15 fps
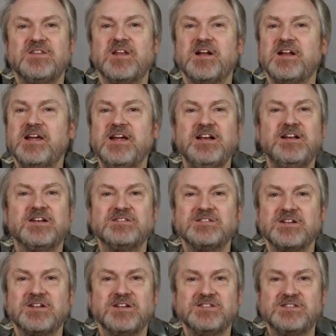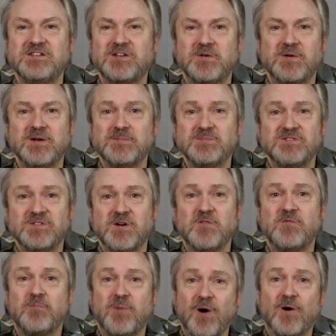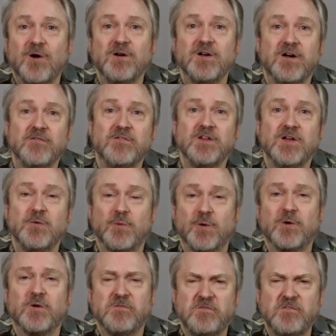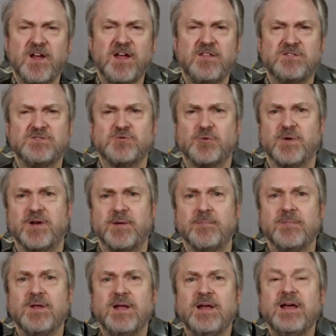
that he doesn't consider himself part of the Word of Faith stream.